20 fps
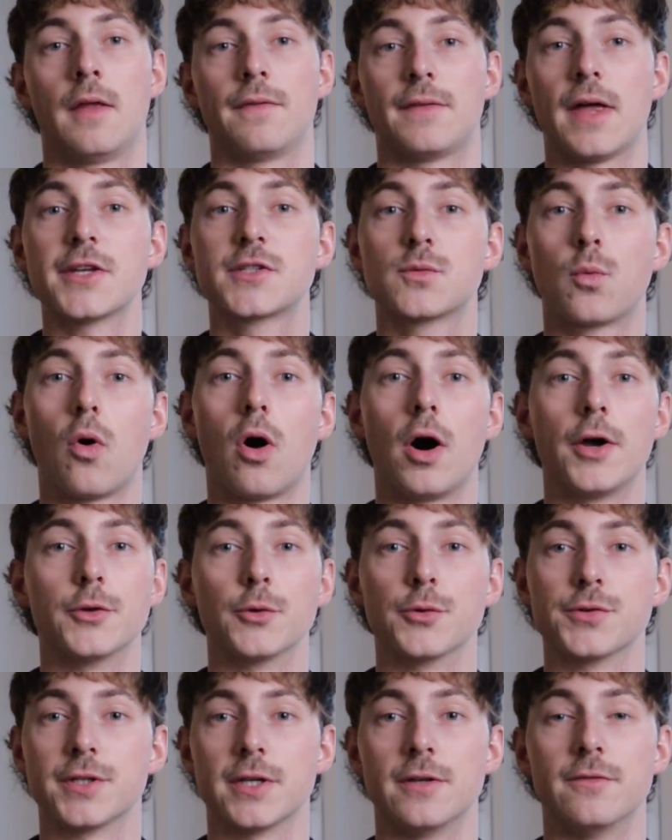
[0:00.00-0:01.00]
That's why
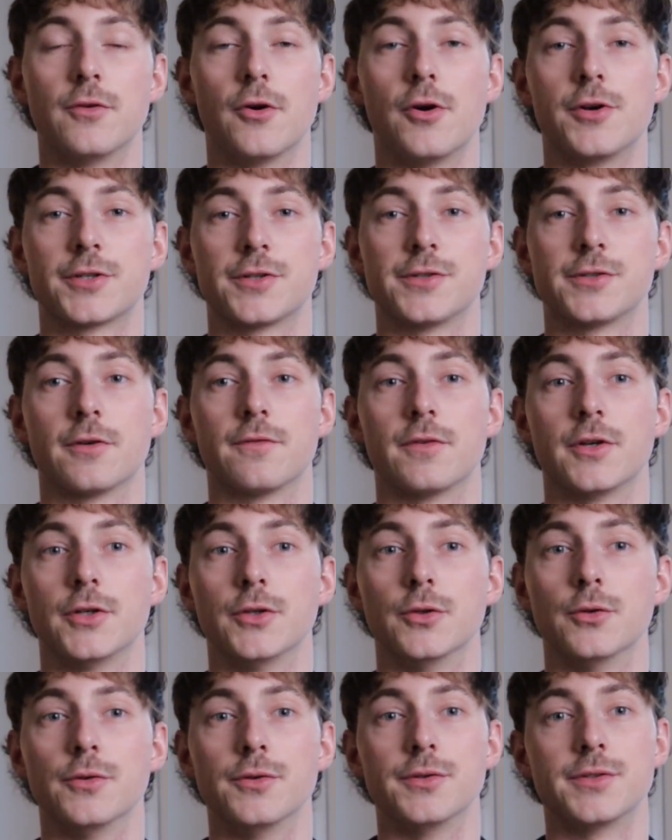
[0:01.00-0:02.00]
you'll see versions of it
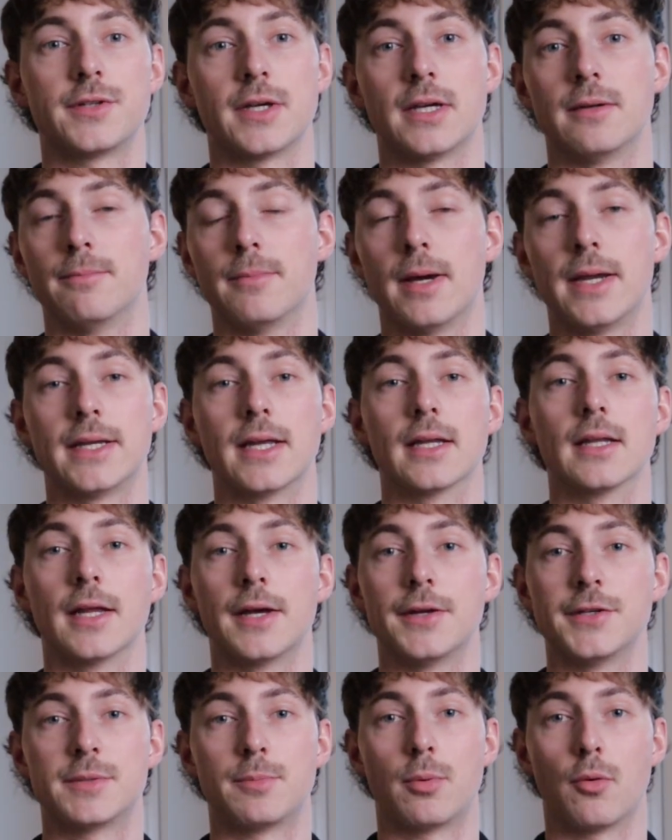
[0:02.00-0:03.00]
used in many
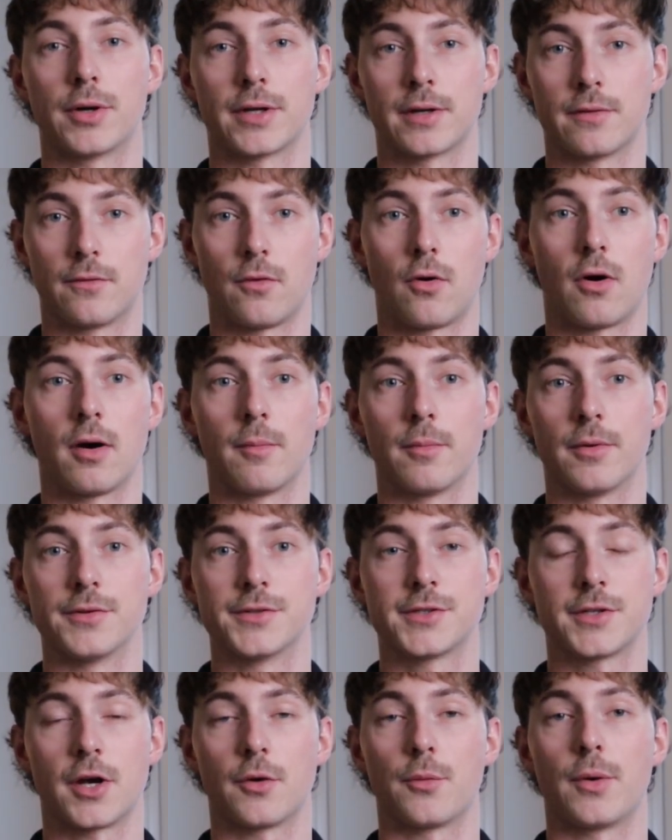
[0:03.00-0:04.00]
elite sporting
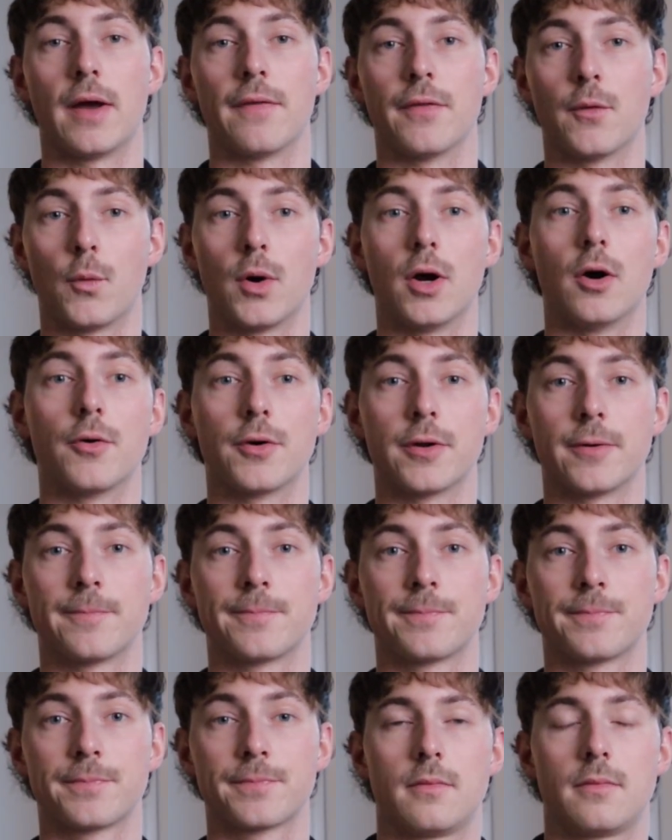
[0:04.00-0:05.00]
environments around the world.
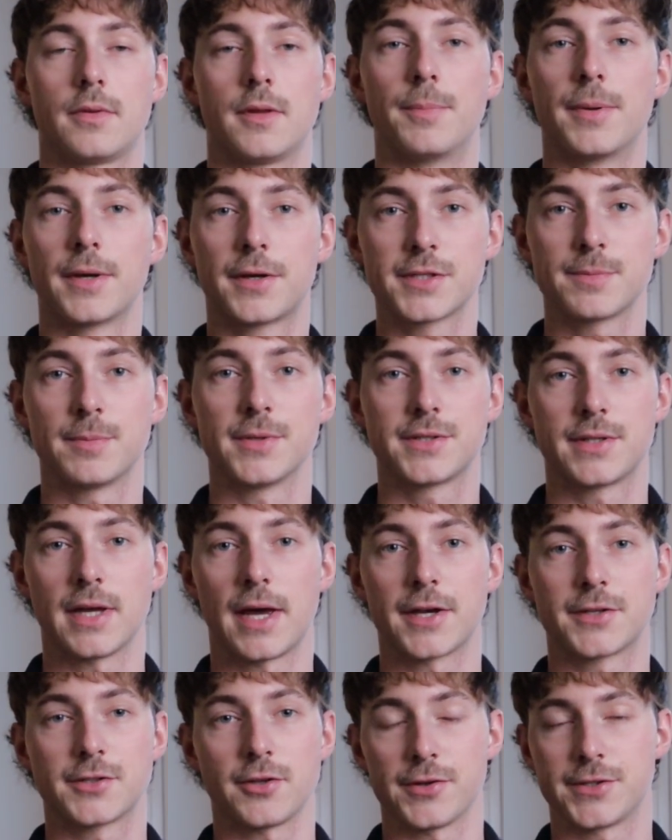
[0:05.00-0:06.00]
The biggest
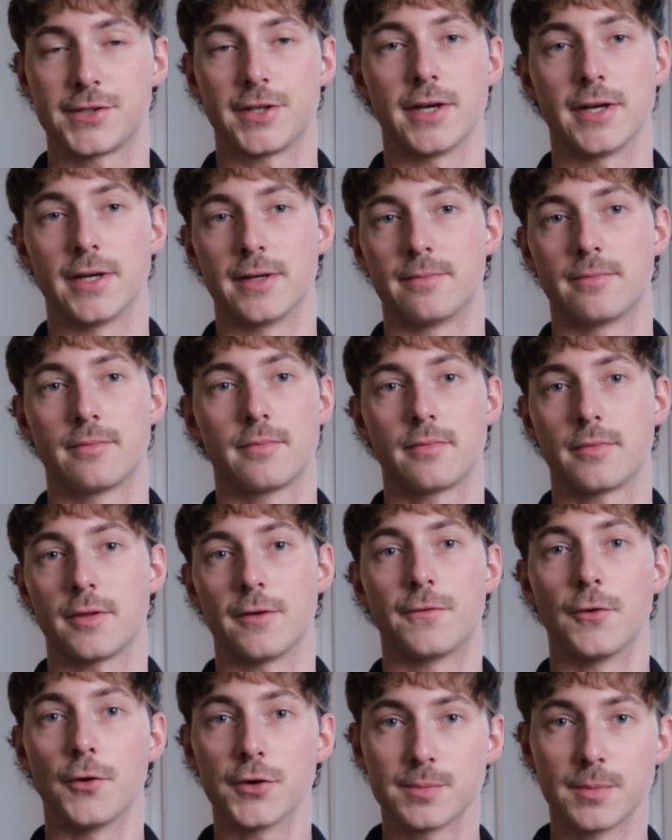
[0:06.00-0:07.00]
mistakes I see. The
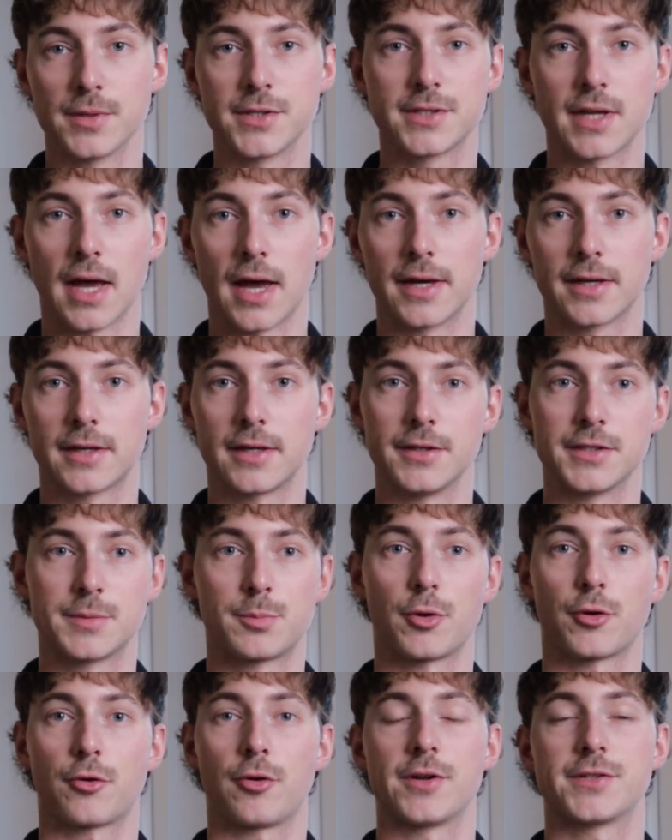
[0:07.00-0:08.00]
first mistake is
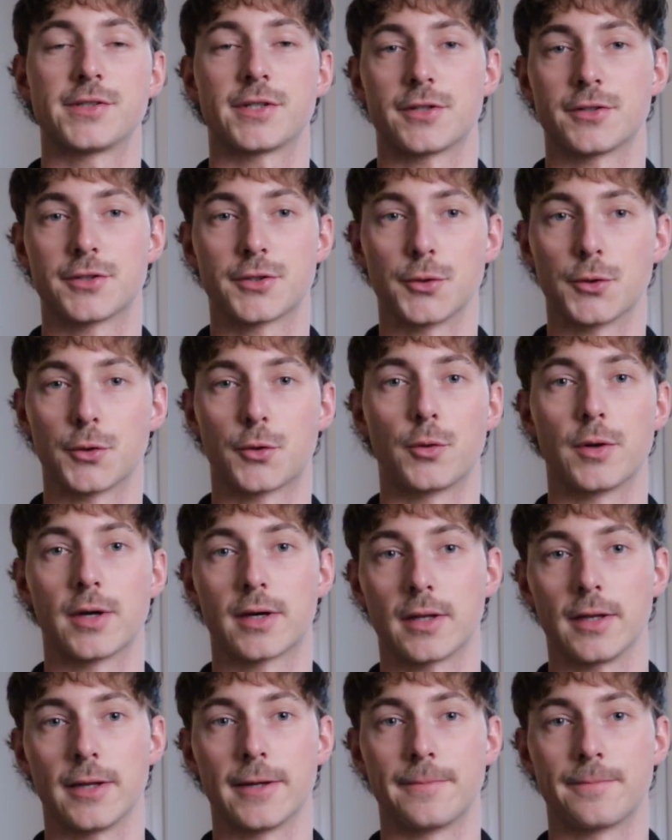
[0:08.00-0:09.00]
progressing too
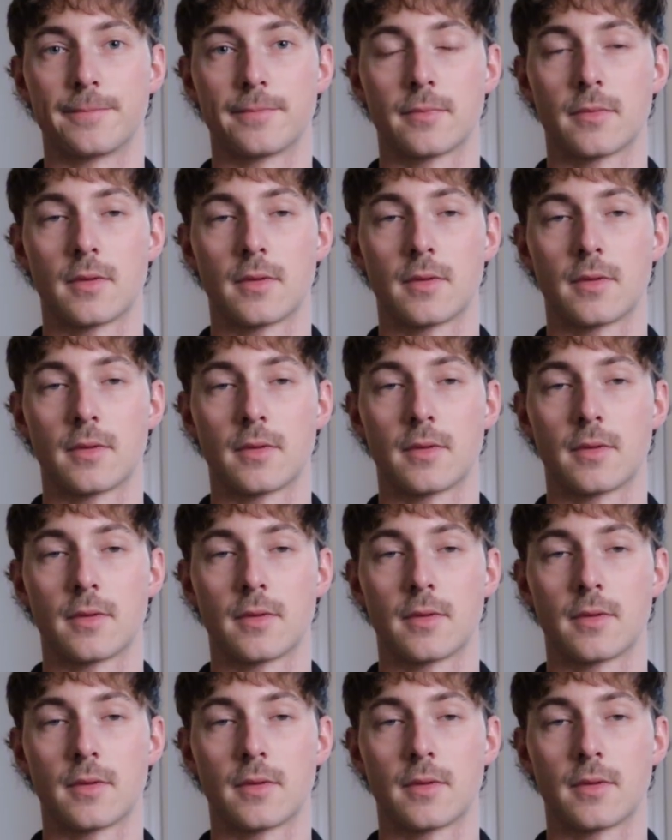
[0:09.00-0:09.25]
quickly.